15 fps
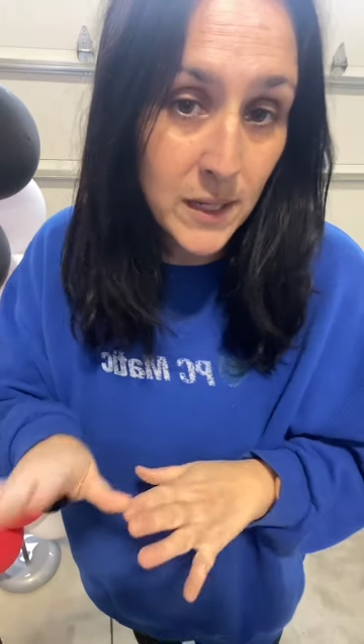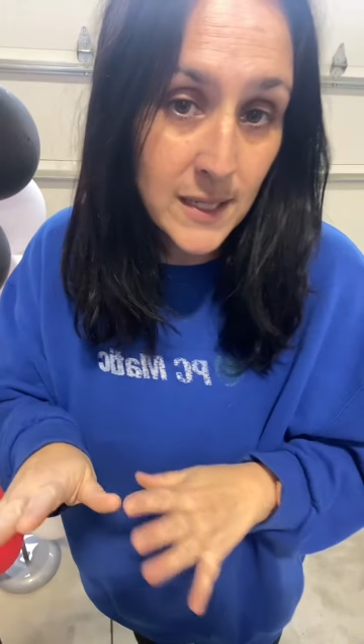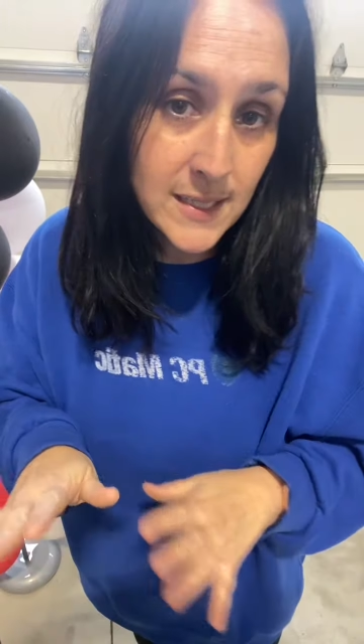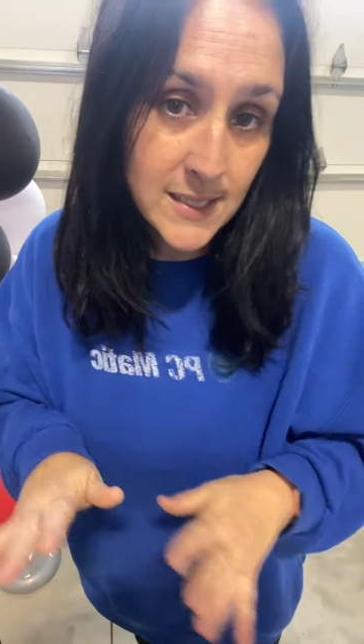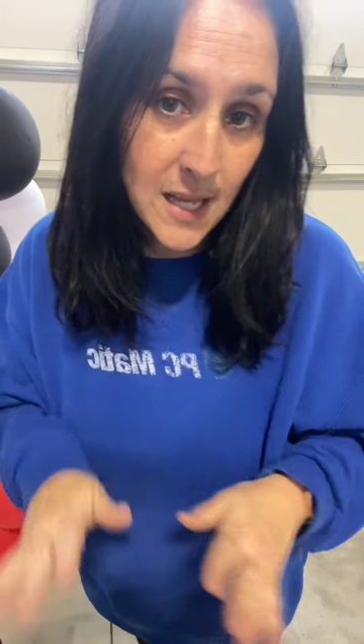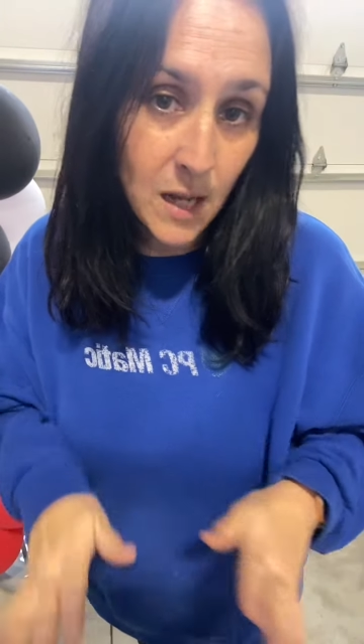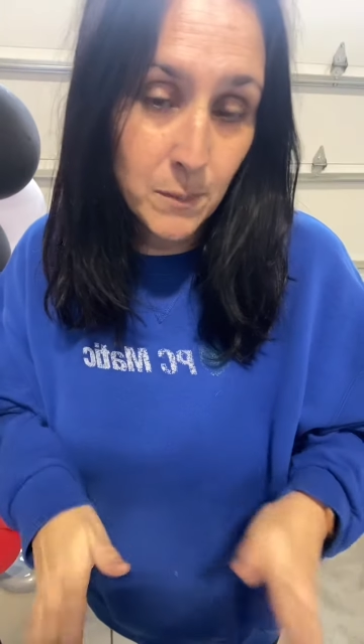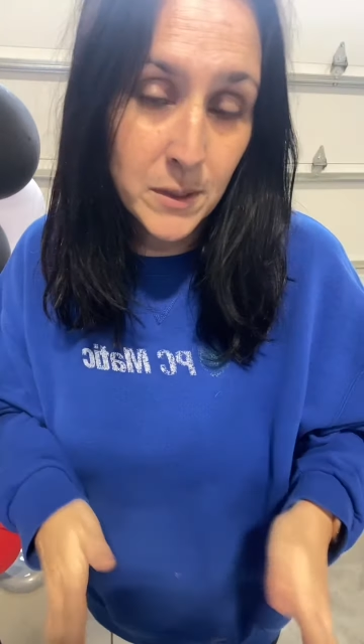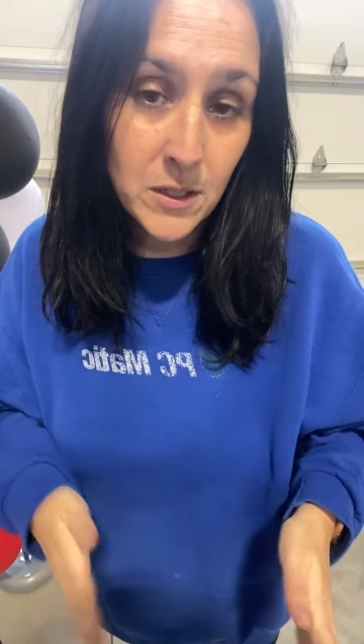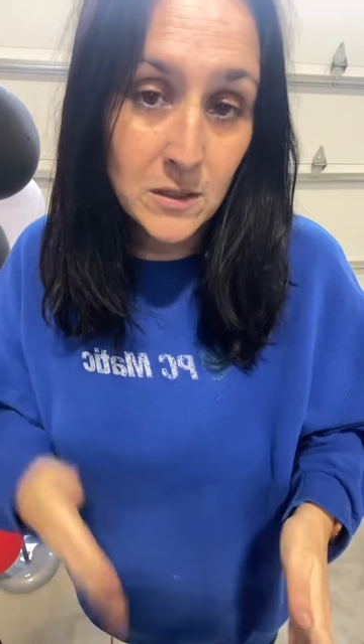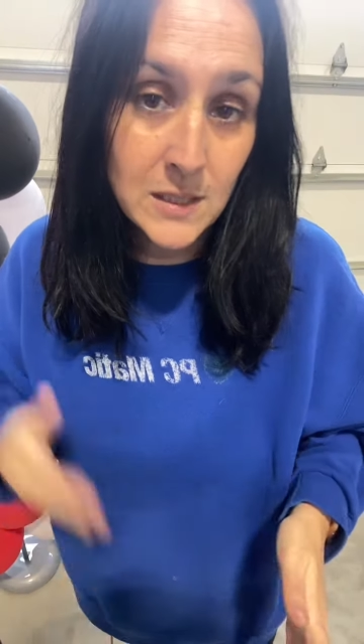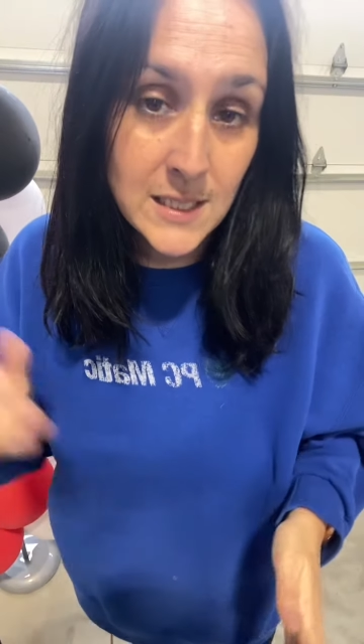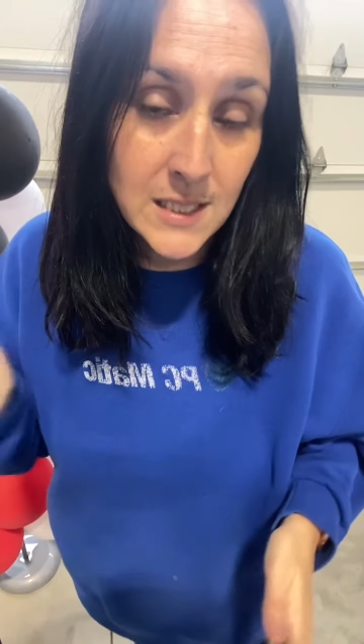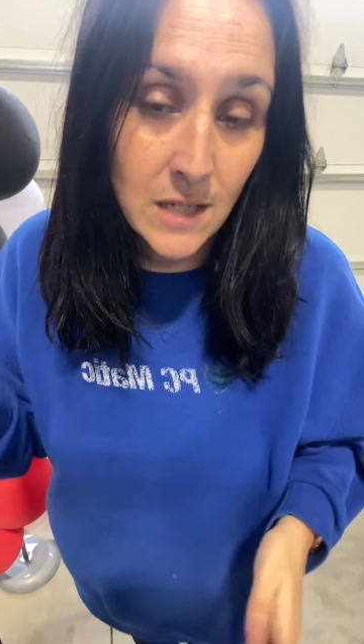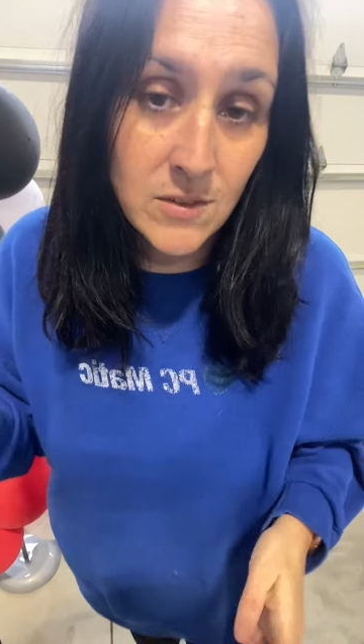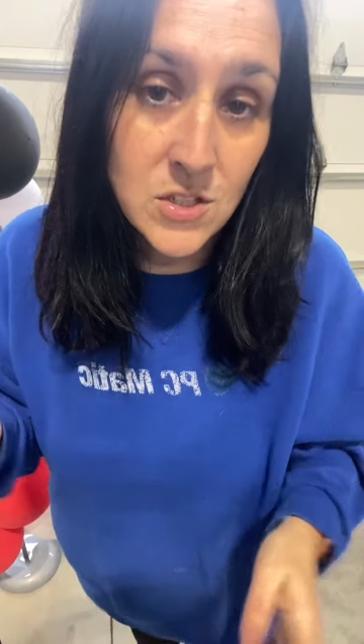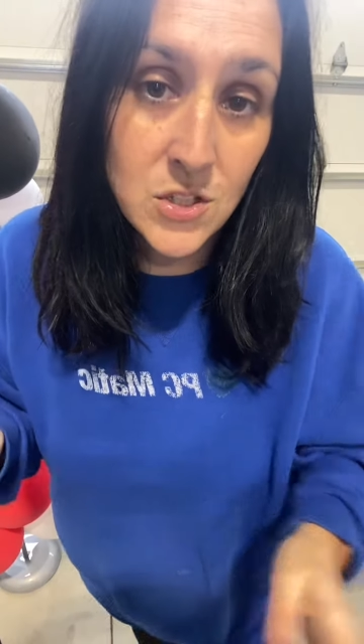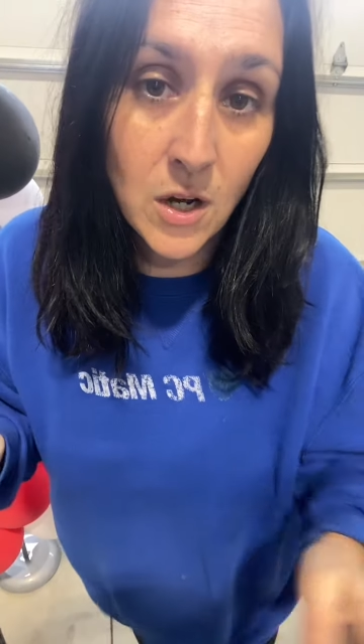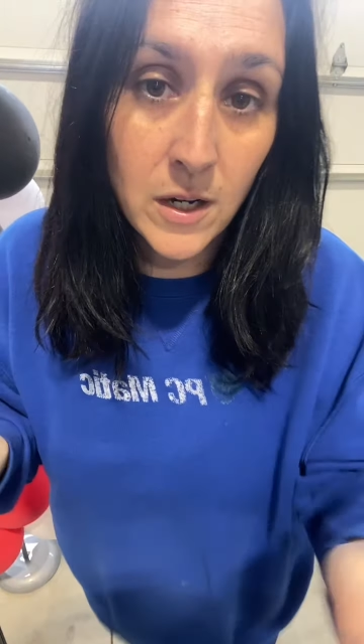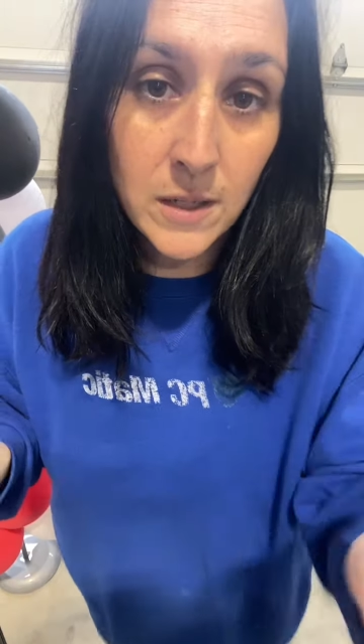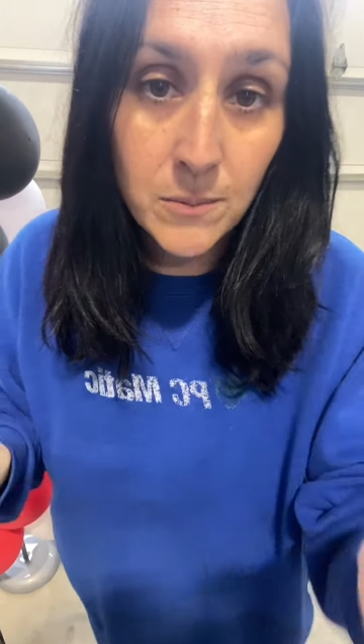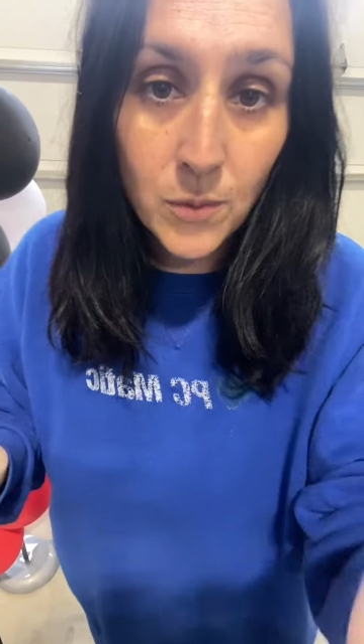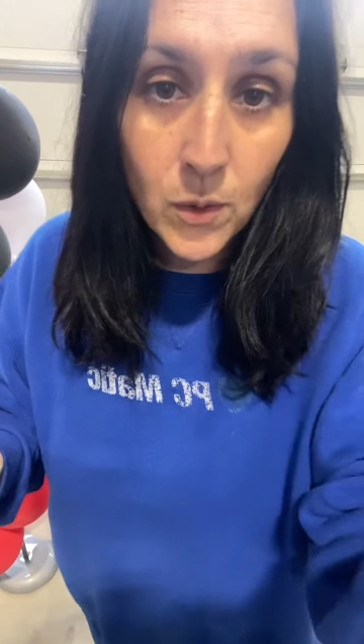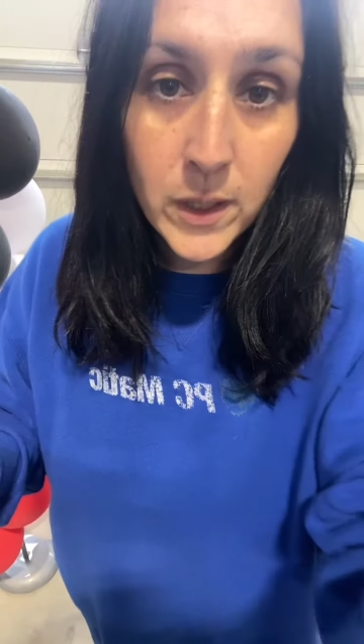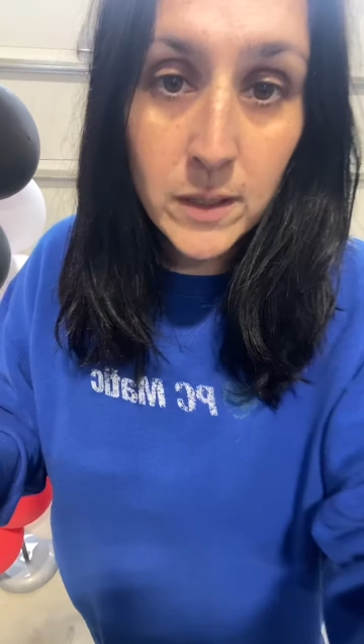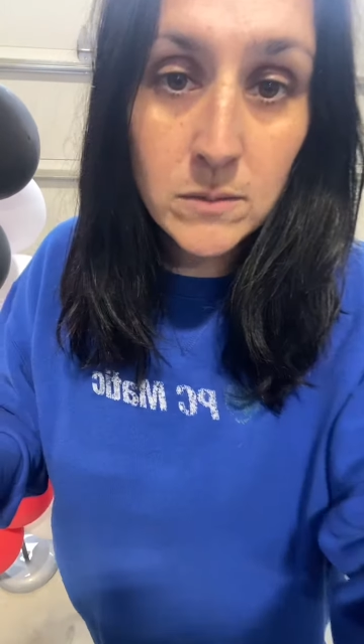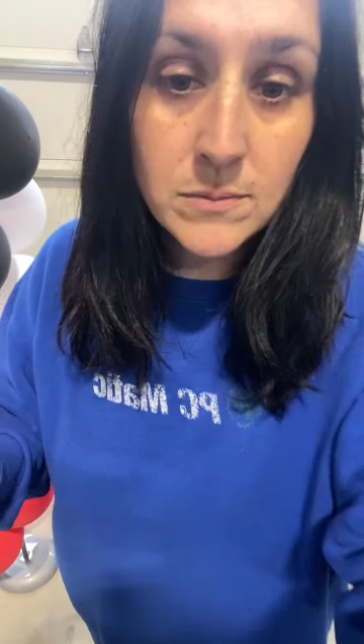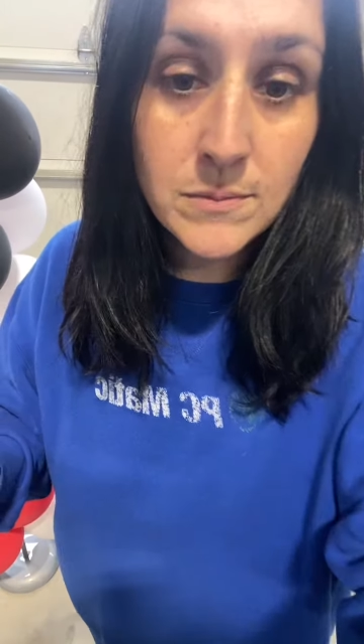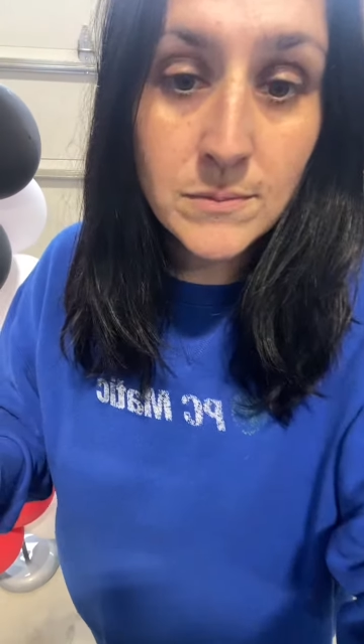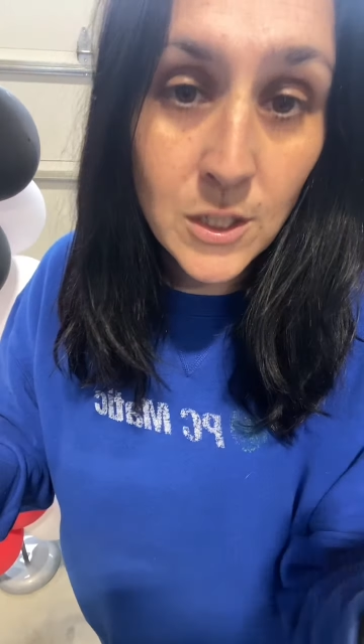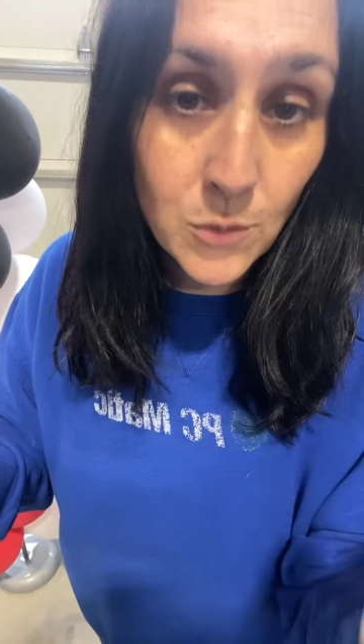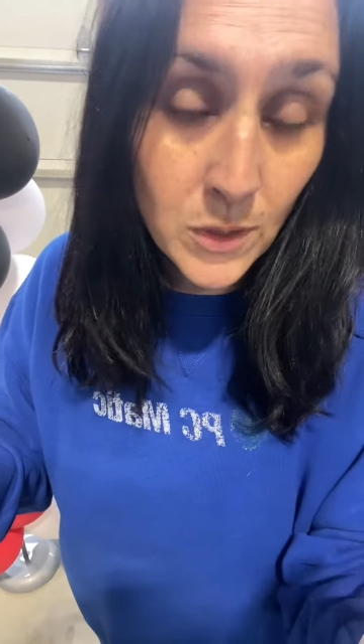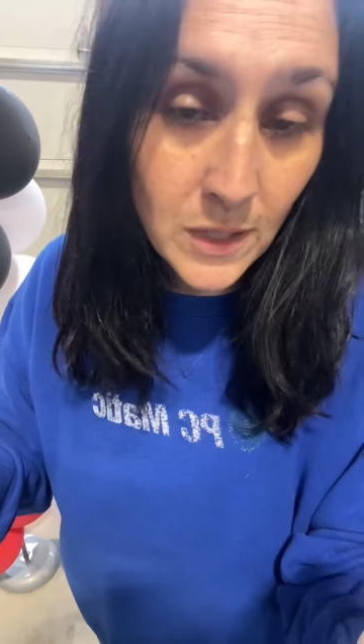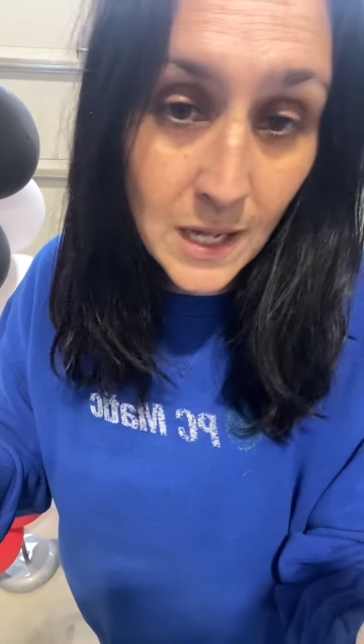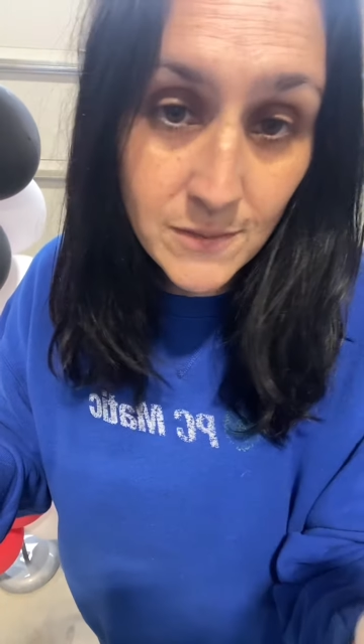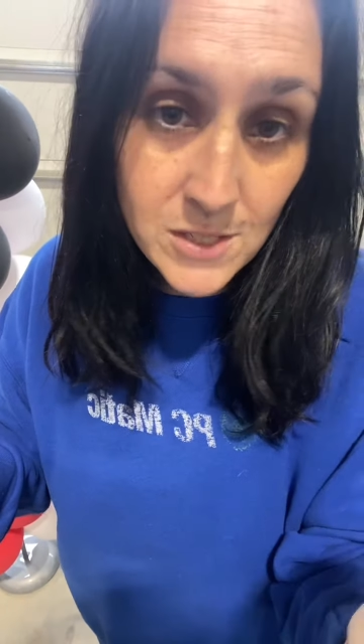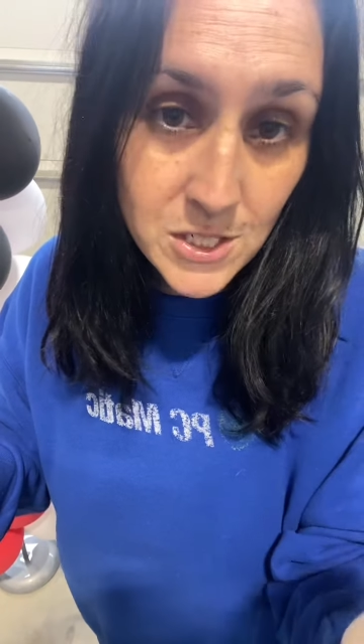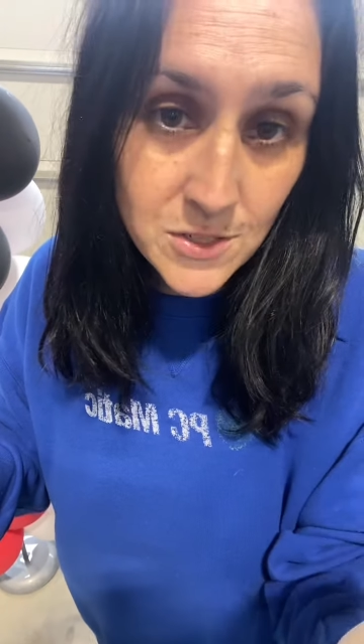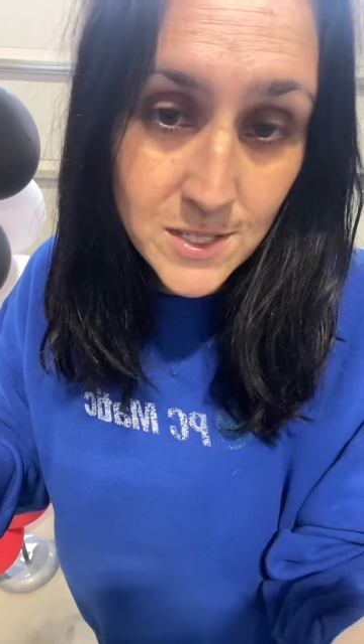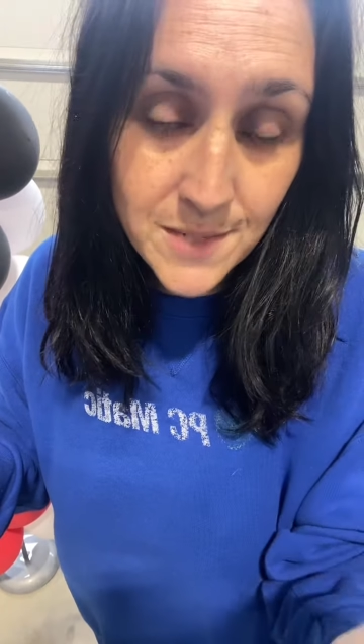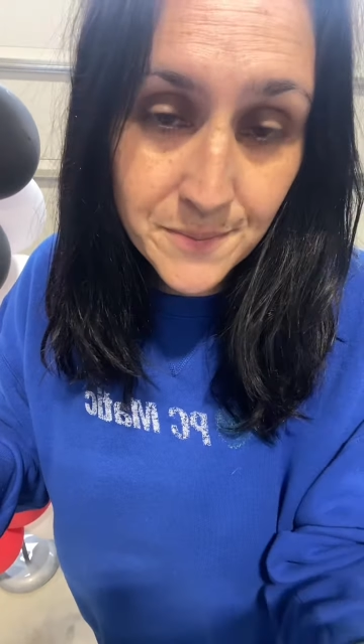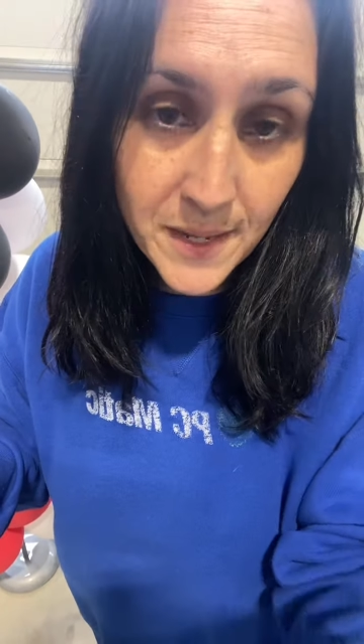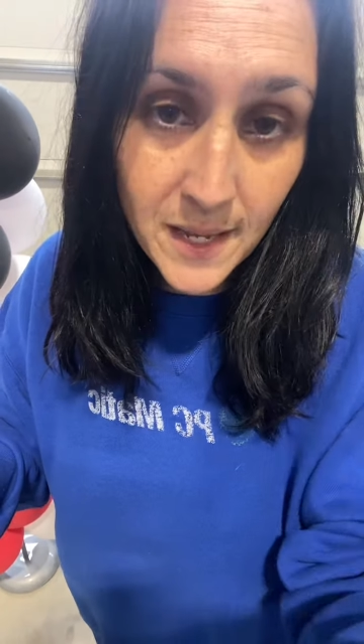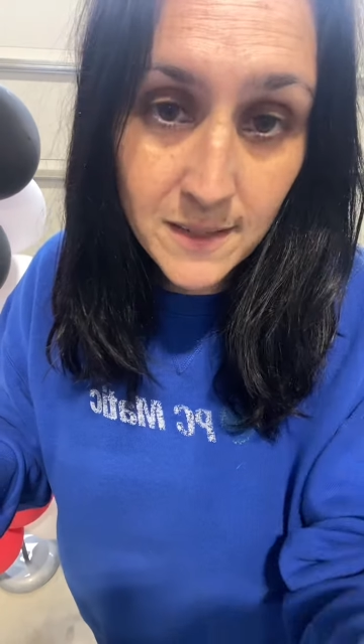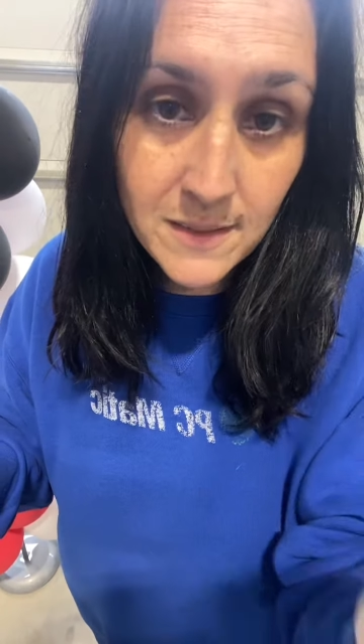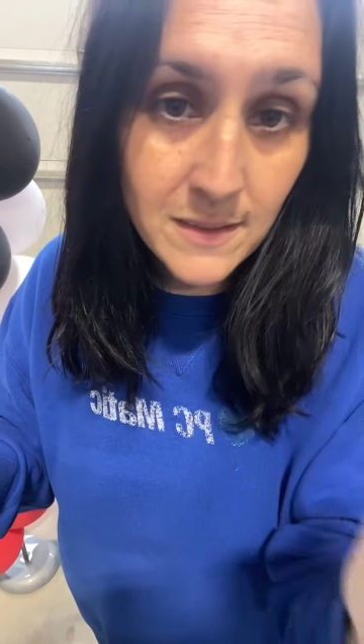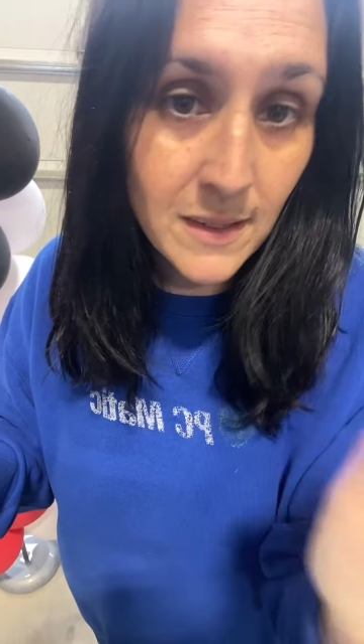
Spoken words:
exact, but you'll at least have a starting point. You will have to do some math.